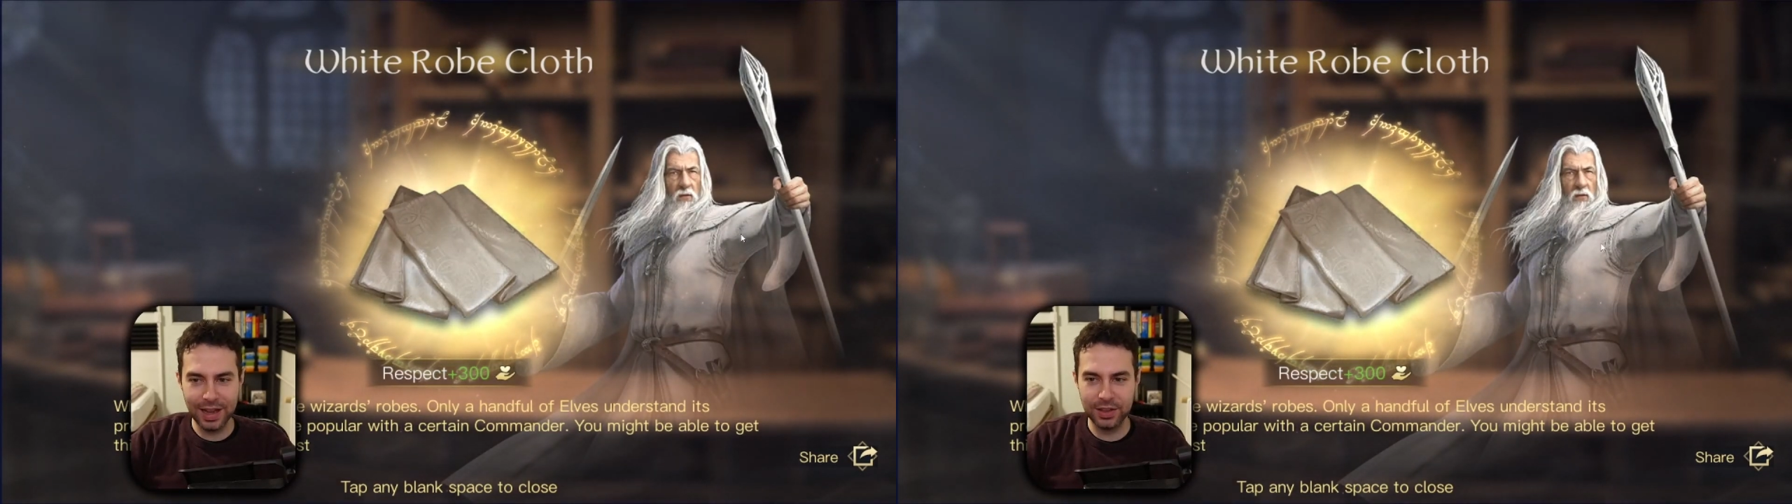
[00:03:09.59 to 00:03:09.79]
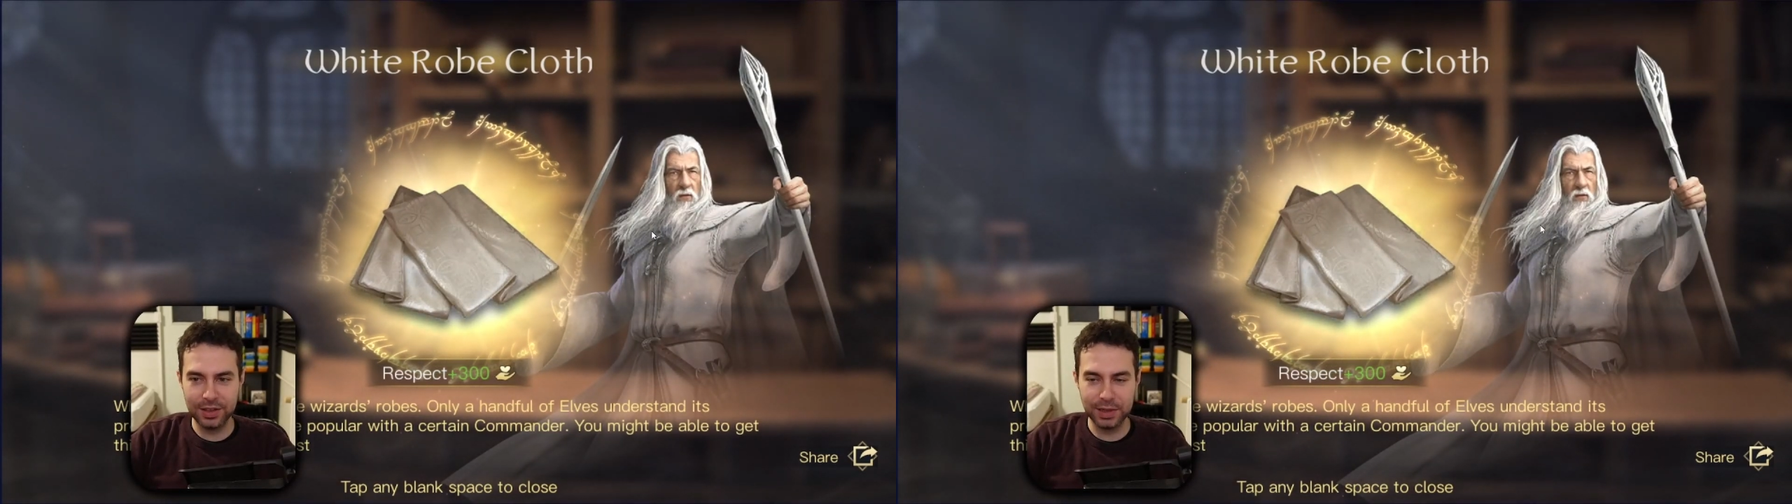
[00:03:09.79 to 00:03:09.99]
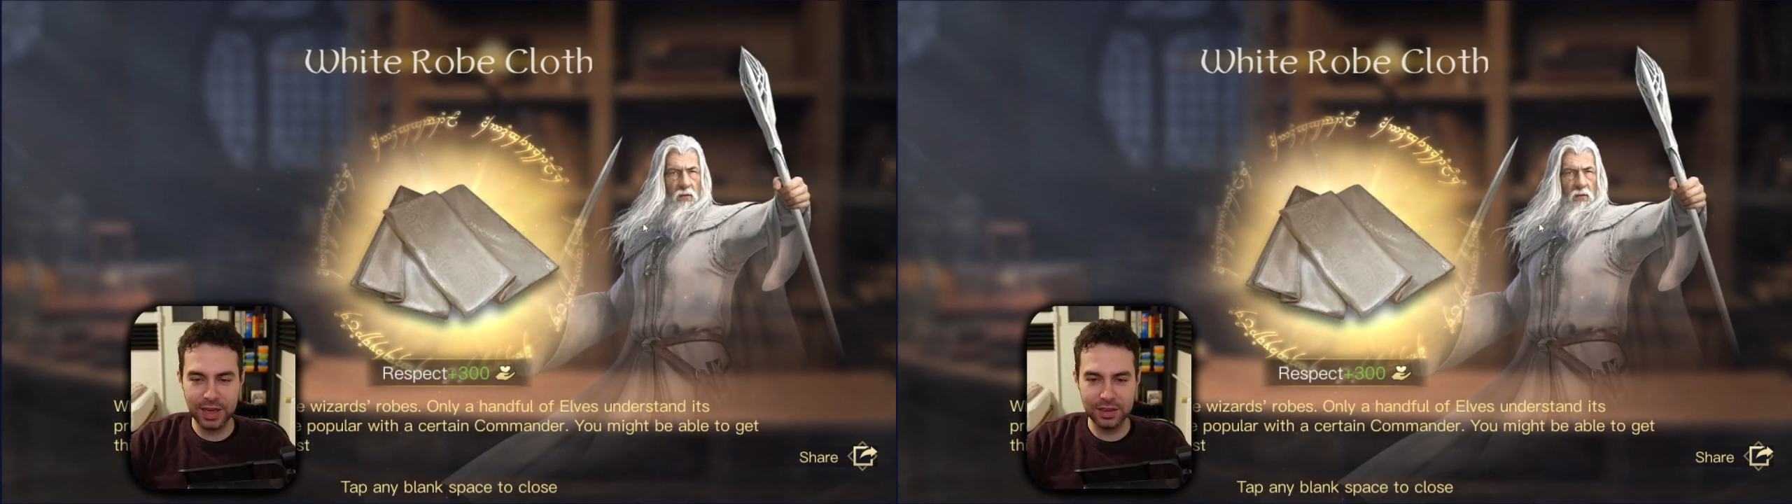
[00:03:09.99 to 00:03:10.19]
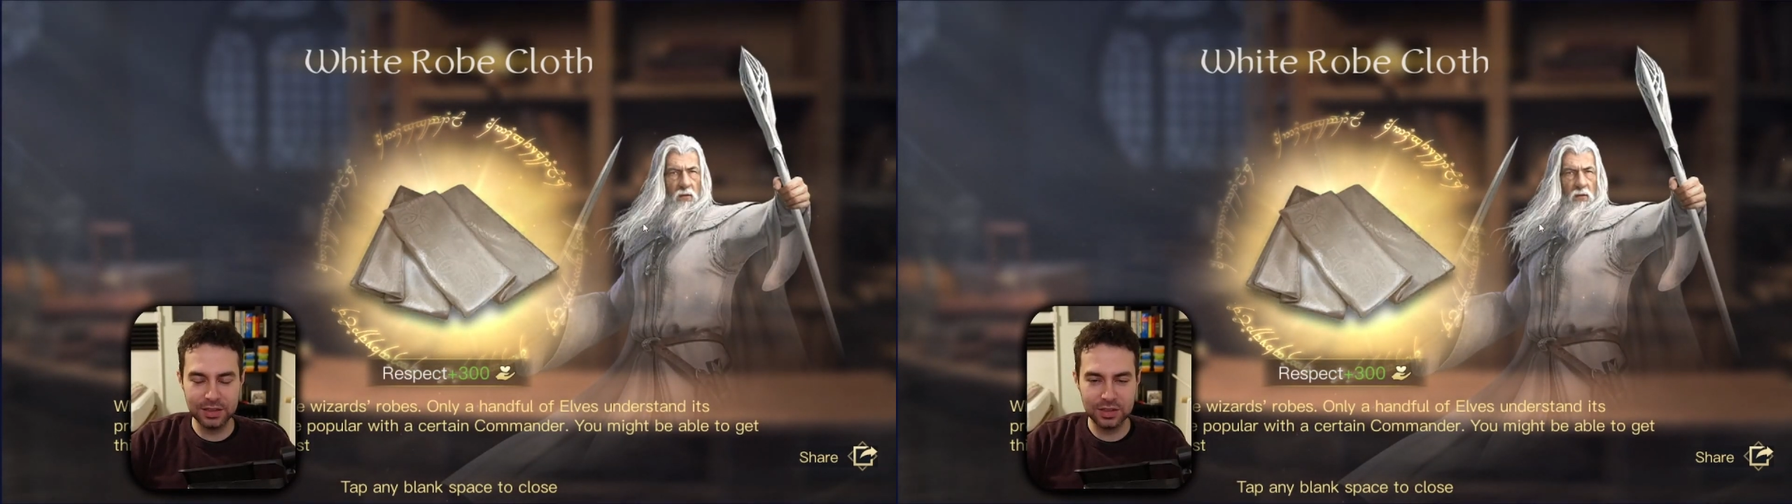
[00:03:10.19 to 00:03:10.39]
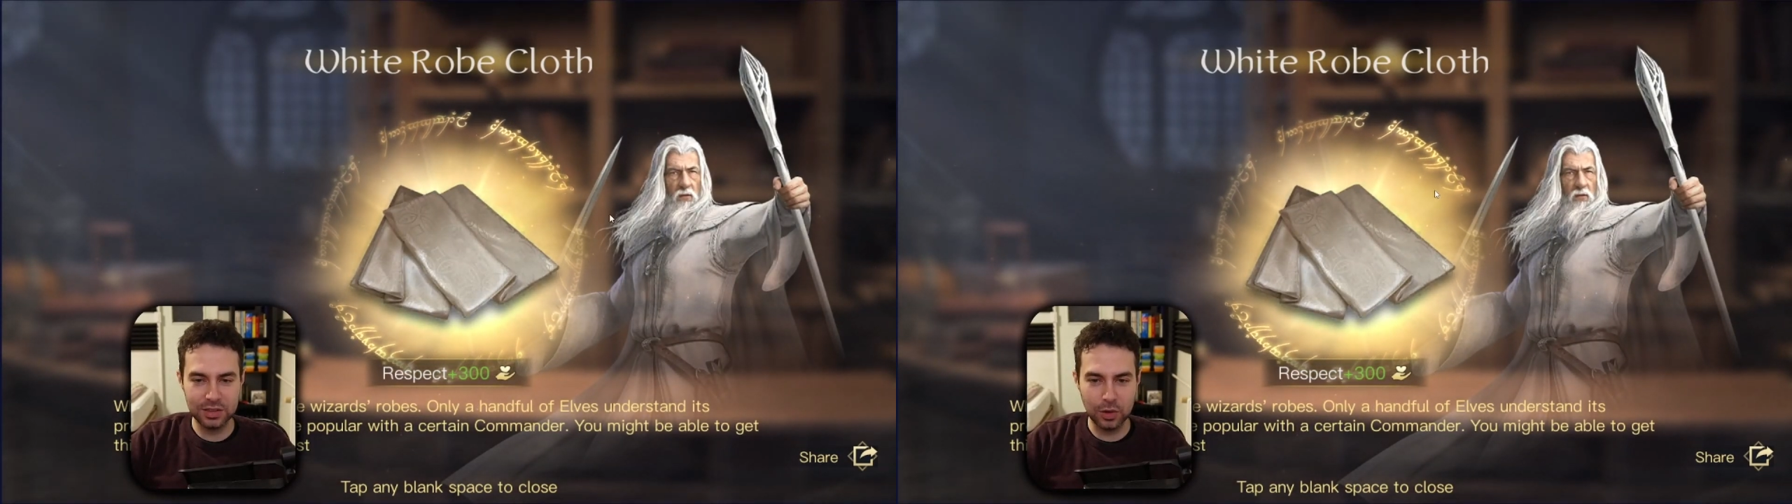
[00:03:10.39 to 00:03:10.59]
that I'm getting
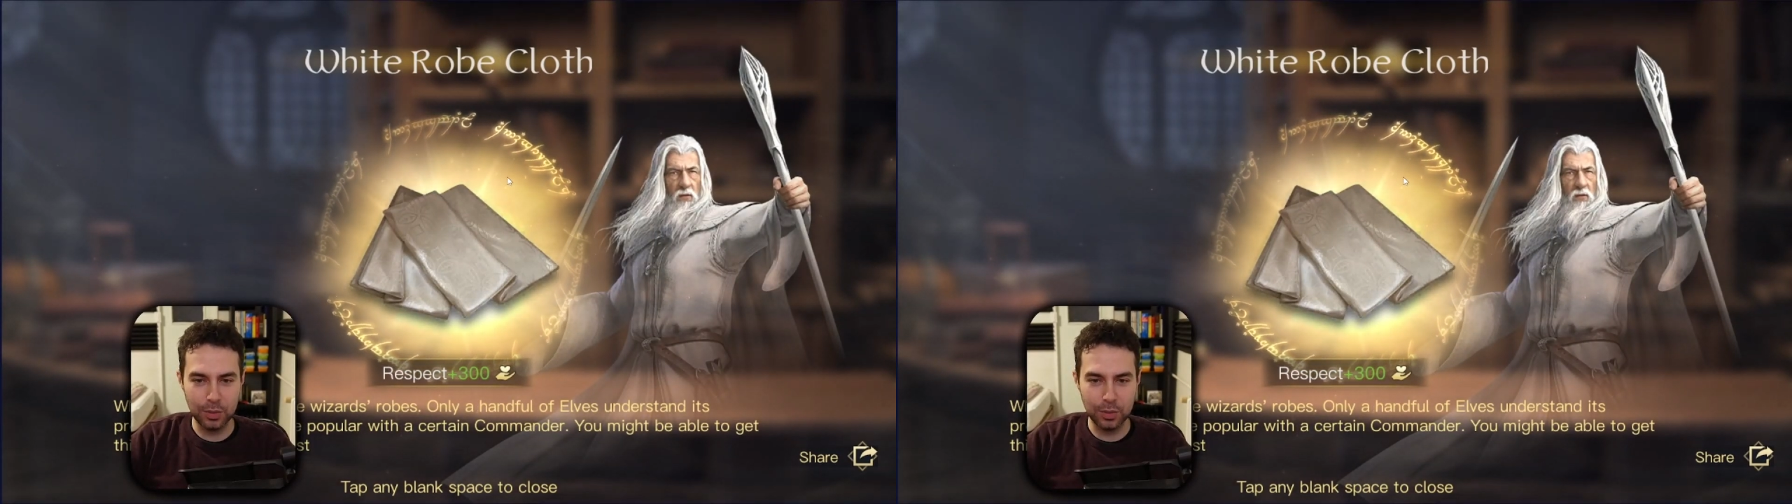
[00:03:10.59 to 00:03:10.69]
so